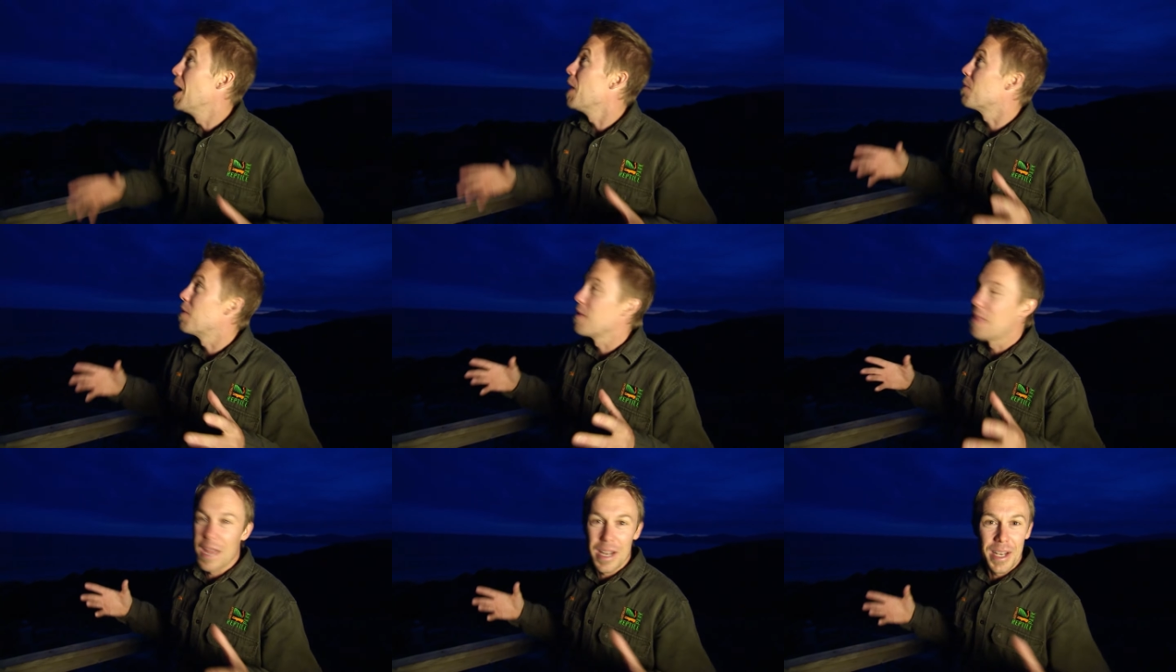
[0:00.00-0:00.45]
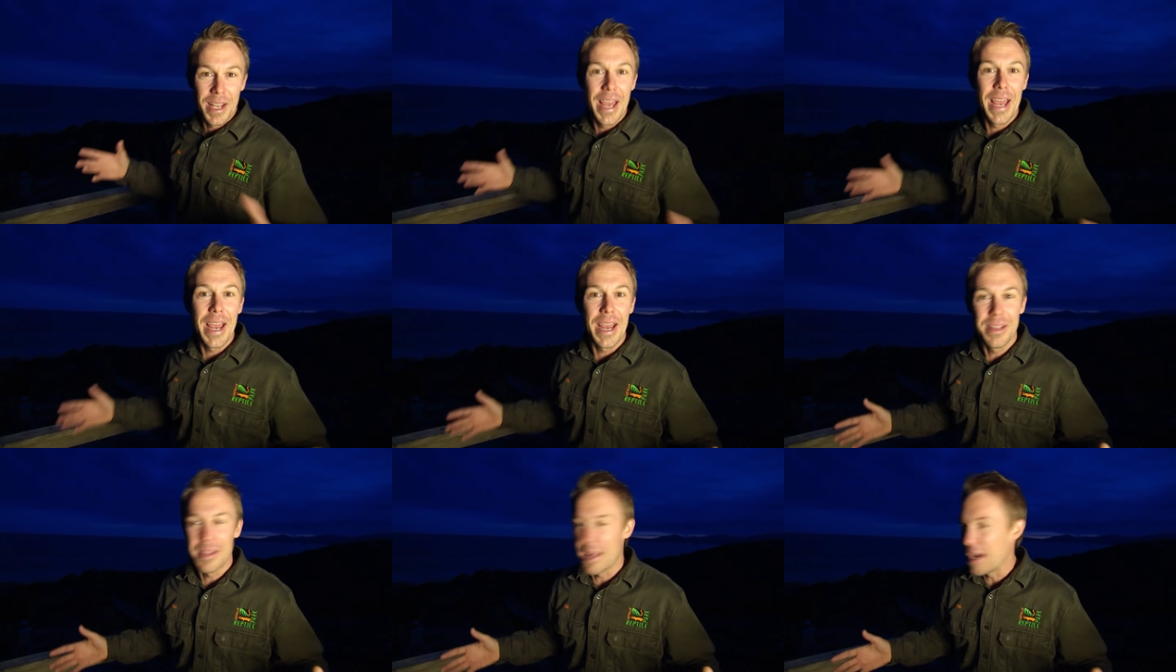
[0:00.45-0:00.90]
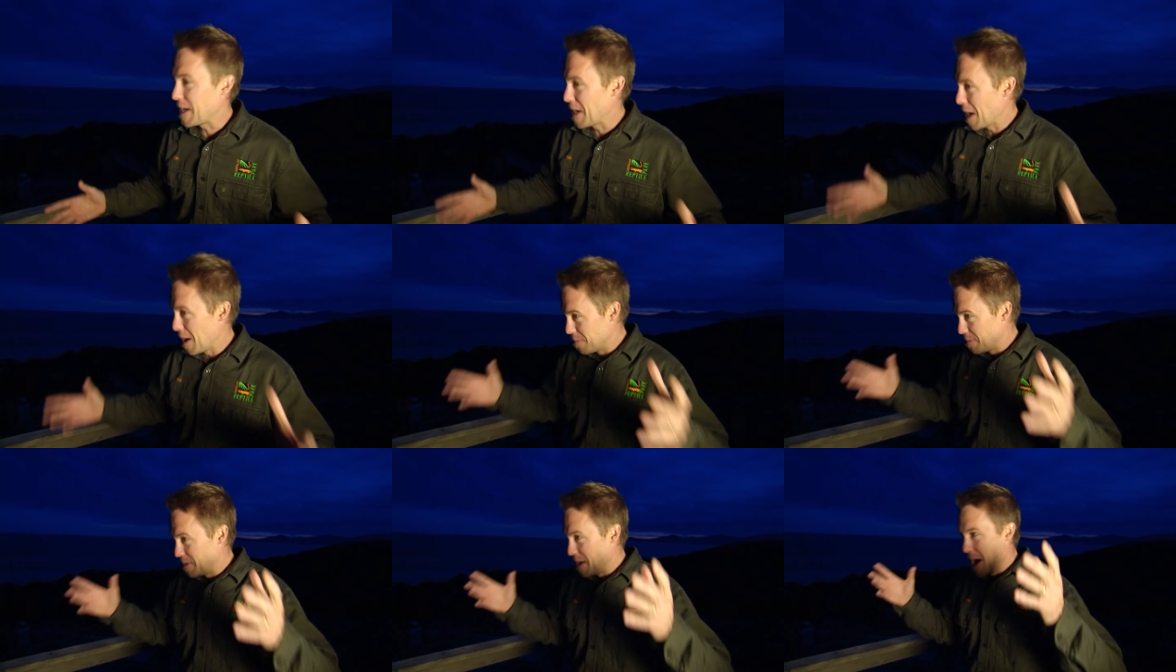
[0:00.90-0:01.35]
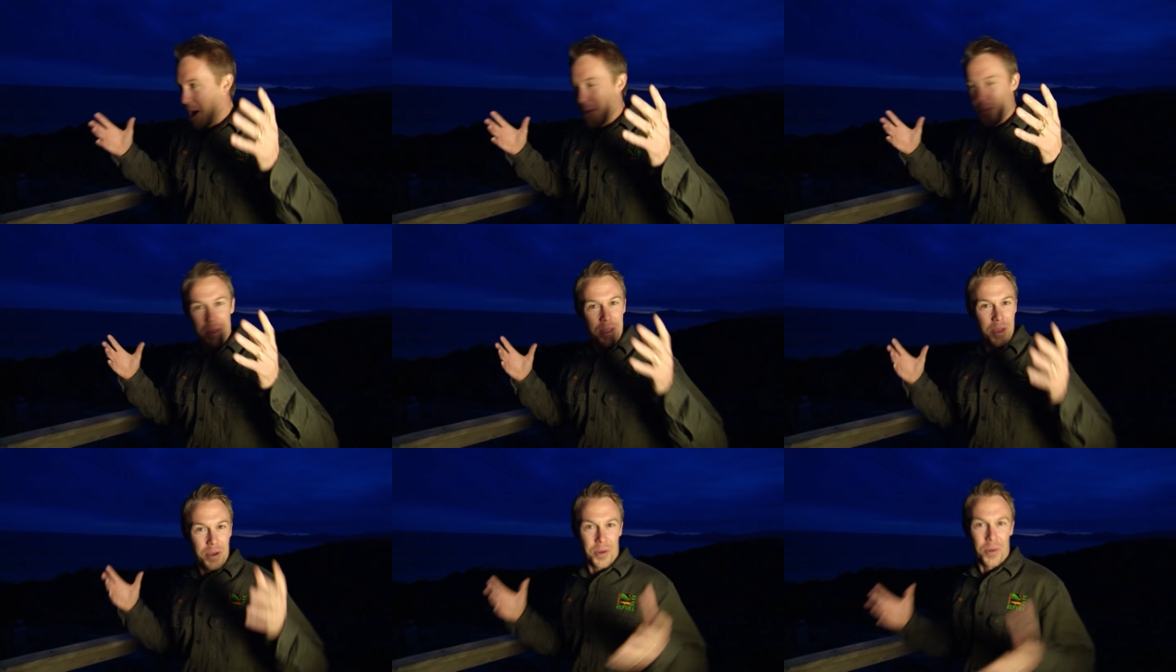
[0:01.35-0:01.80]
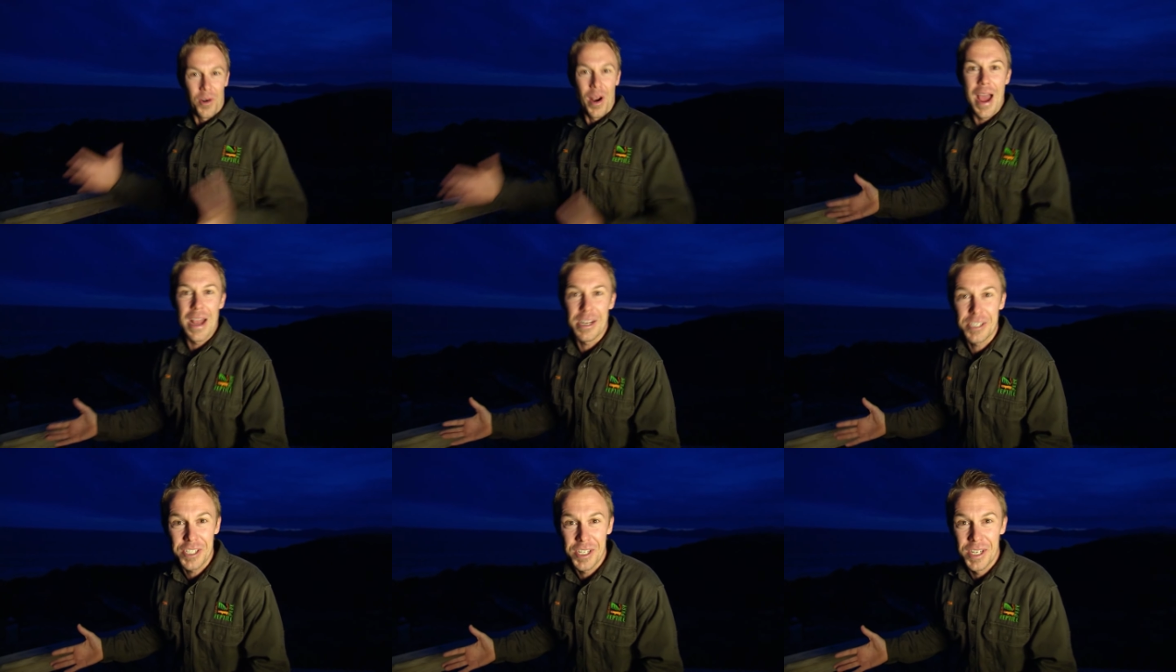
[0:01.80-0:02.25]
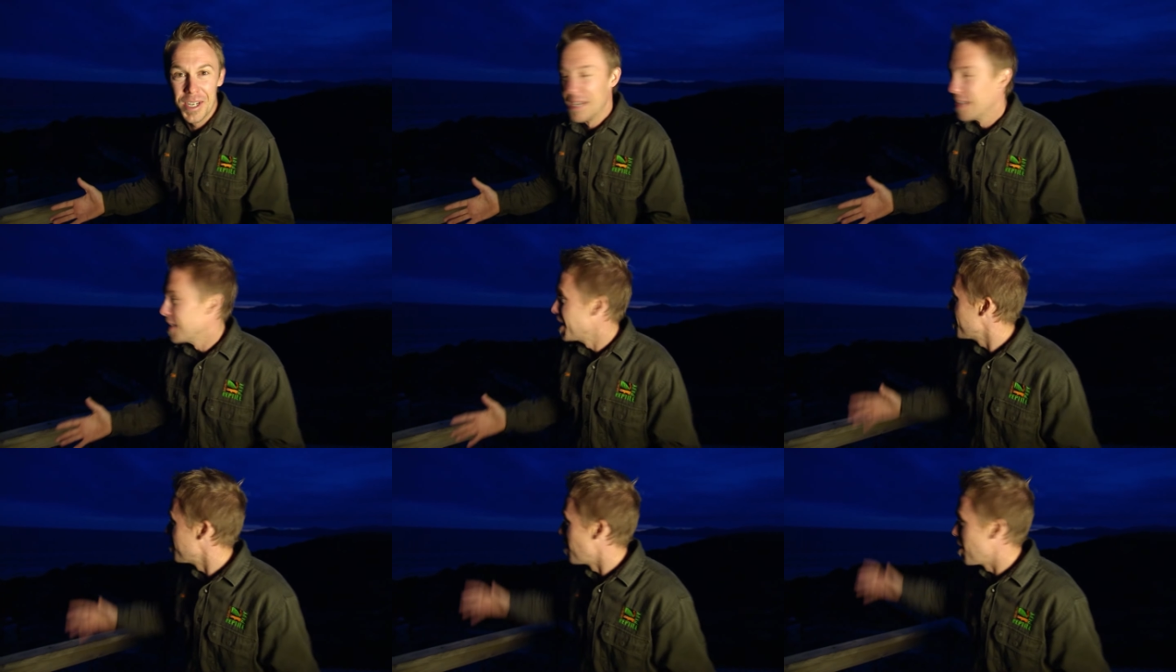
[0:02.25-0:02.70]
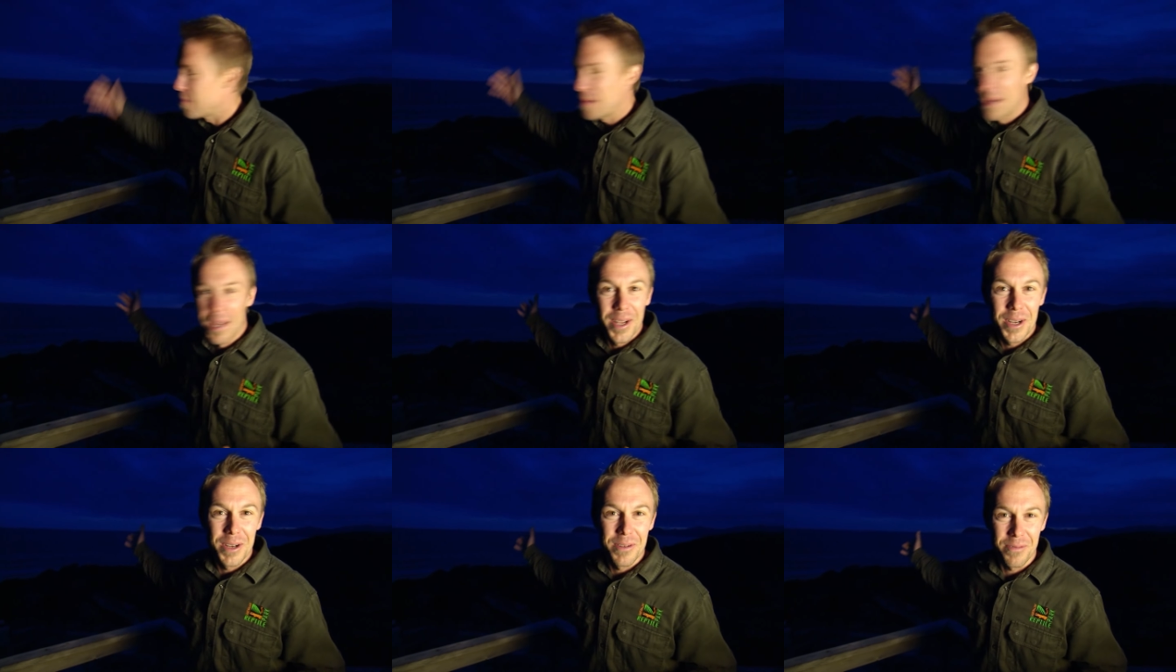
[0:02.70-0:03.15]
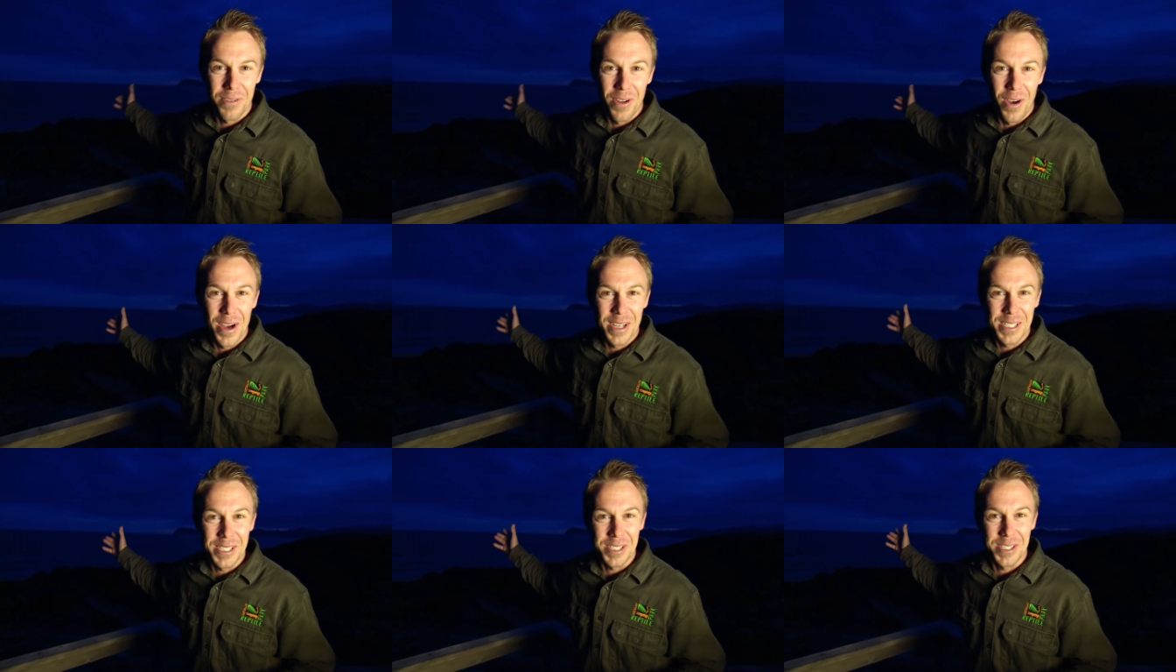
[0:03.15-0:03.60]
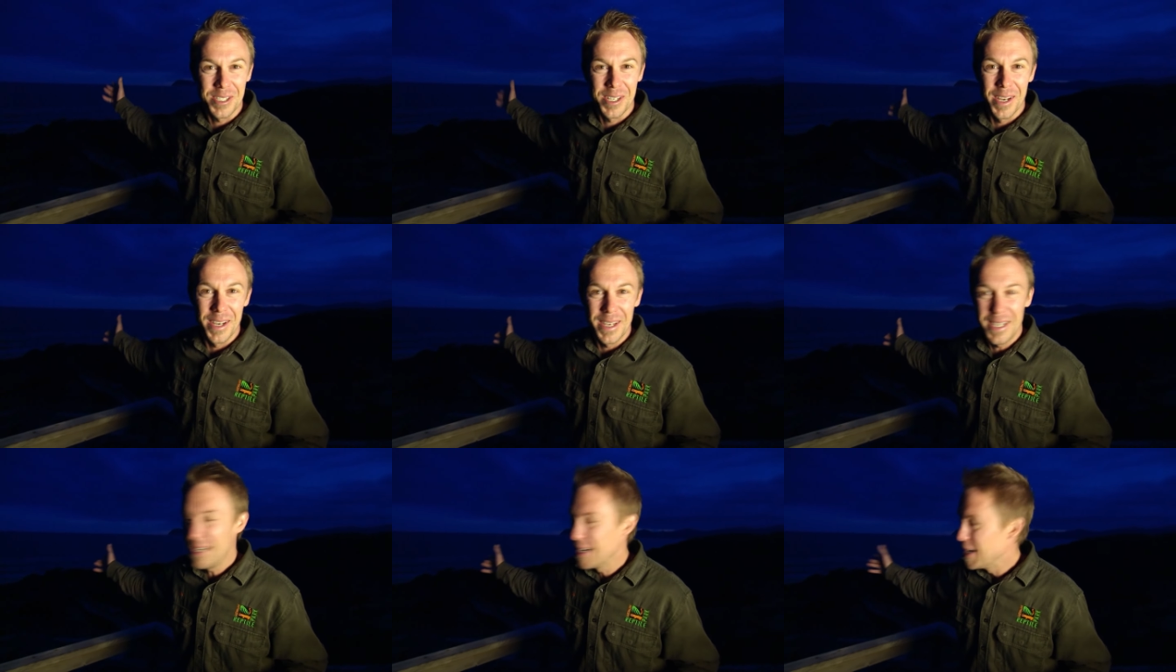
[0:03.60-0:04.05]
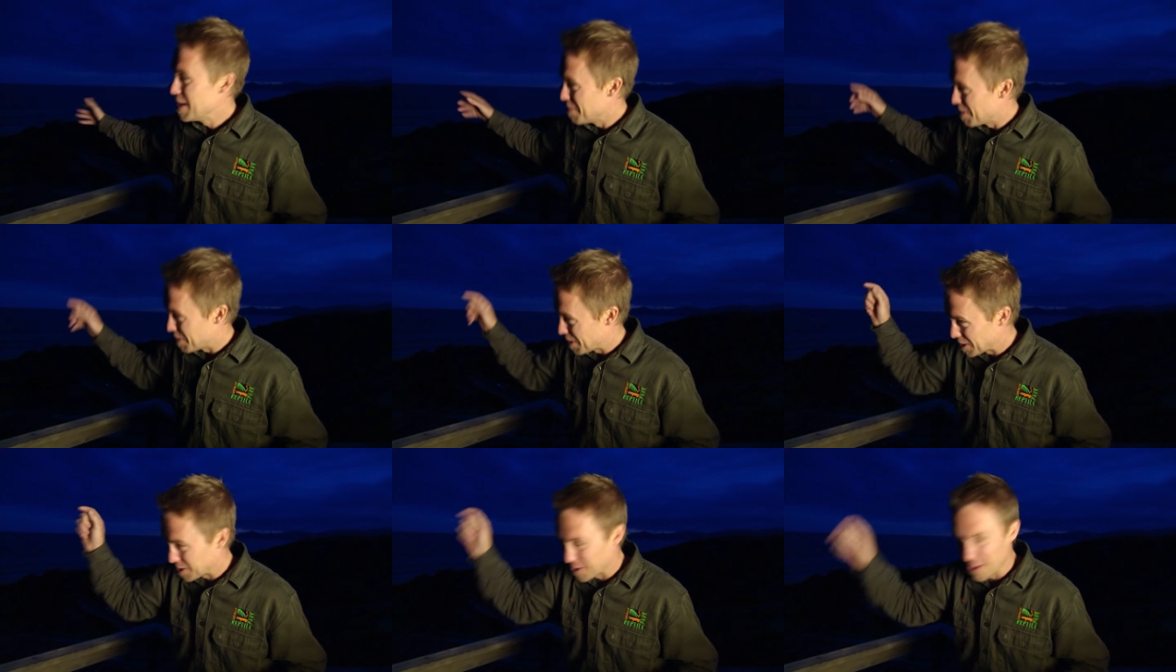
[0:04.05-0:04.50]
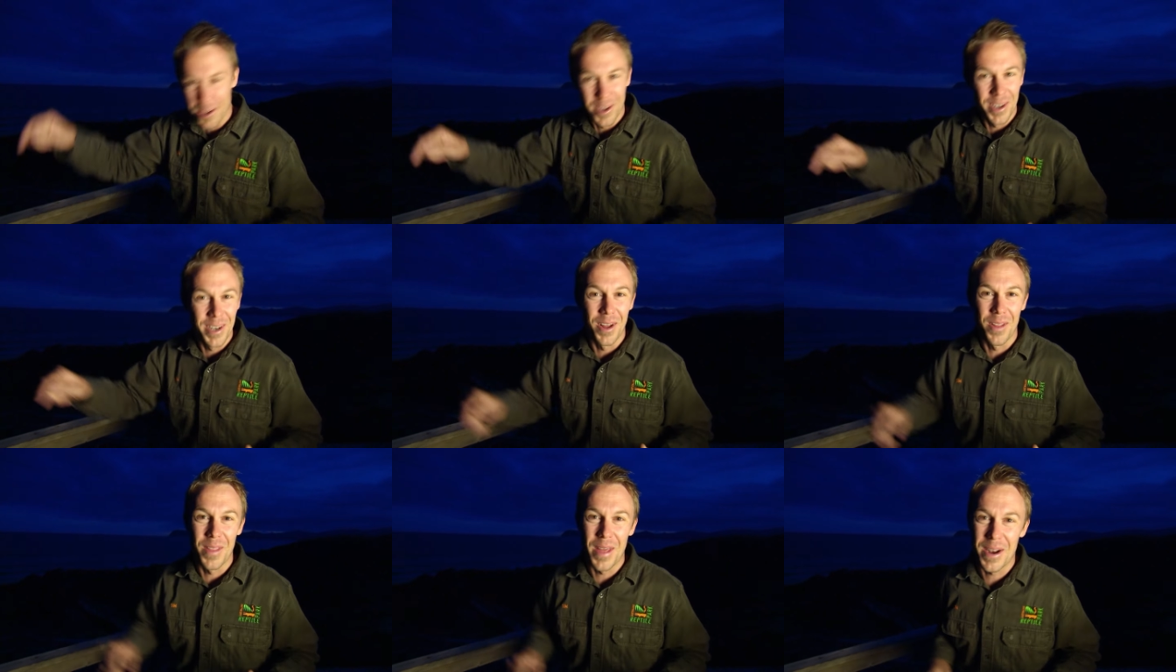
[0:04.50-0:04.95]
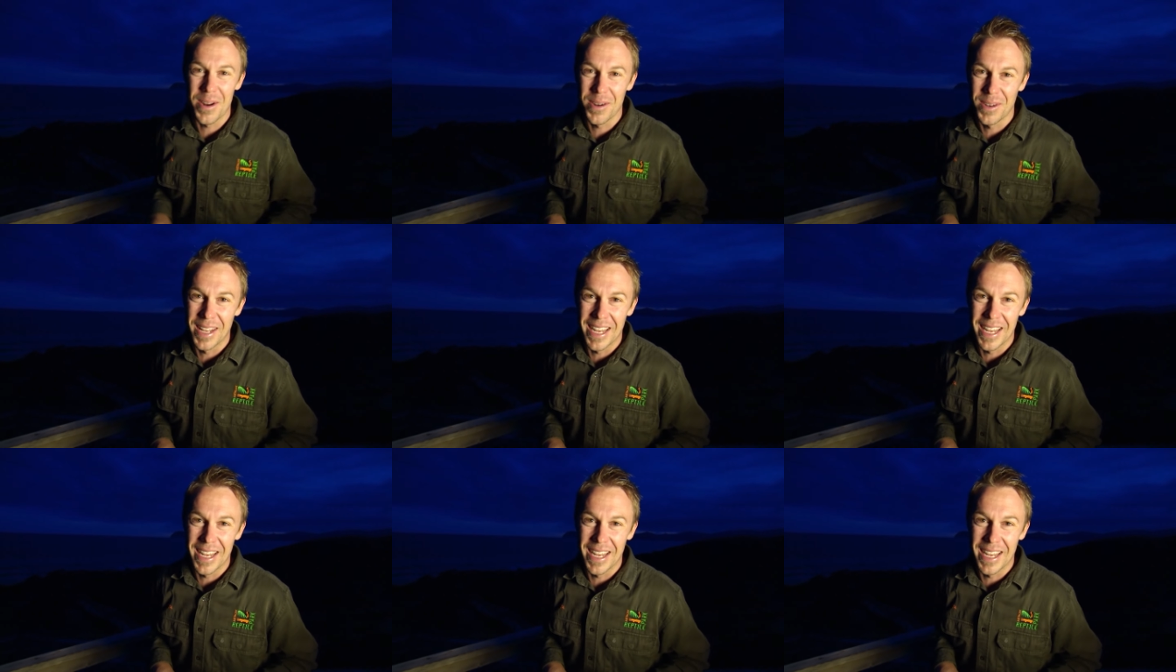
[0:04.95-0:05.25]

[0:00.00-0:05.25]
and when they land, they come down with a crash. They might be elegant flyers at sea, but they're certainly not that on